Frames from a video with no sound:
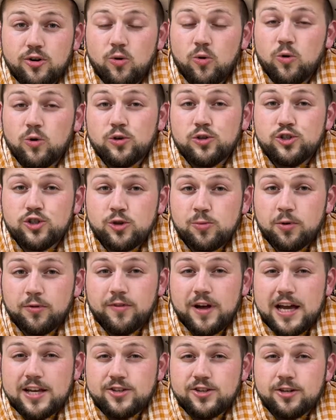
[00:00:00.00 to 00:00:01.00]
or
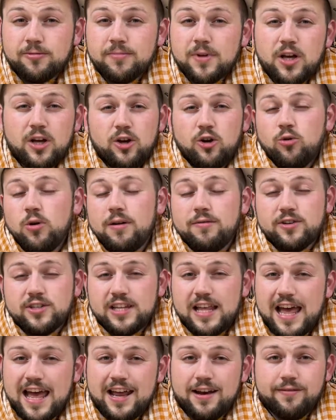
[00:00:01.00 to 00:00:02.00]
supervisor, whoever's
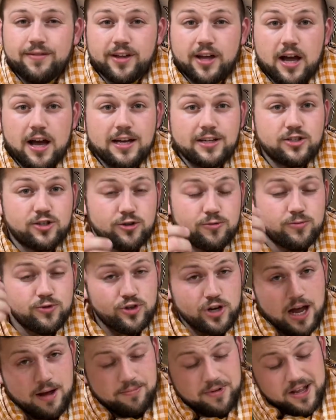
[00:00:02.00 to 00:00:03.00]
the head of the costume
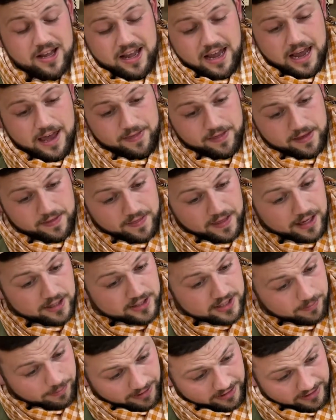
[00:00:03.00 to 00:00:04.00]
shop. And then they'll
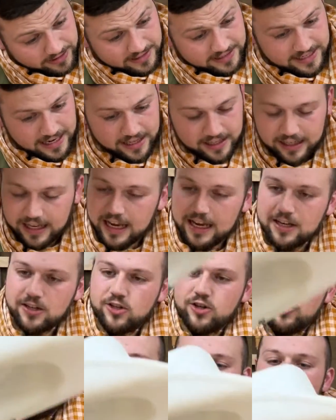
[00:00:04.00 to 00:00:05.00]
typically delegate
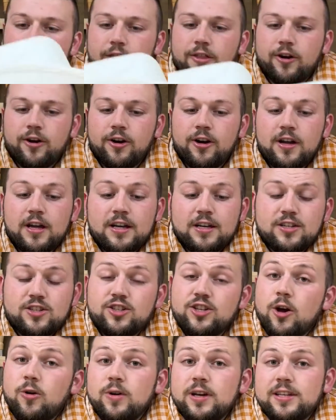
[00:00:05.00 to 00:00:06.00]
to other
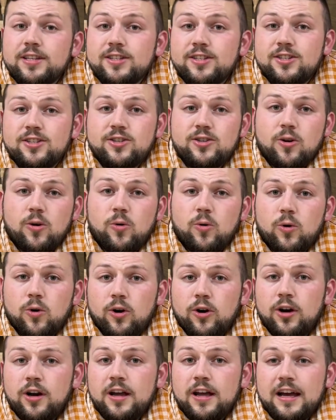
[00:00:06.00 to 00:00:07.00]
sewists
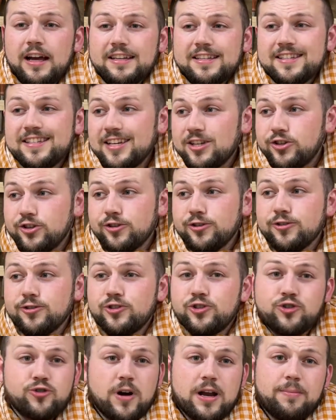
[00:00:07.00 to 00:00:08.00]
or
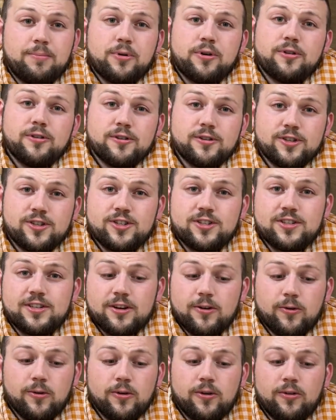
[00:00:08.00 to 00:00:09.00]
stitchers, drapers,
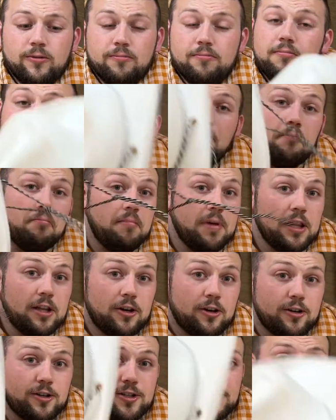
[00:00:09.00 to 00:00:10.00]
or
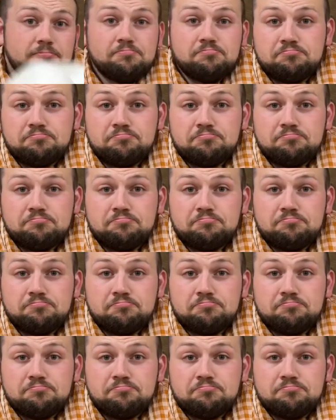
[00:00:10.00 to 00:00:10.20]
milliners.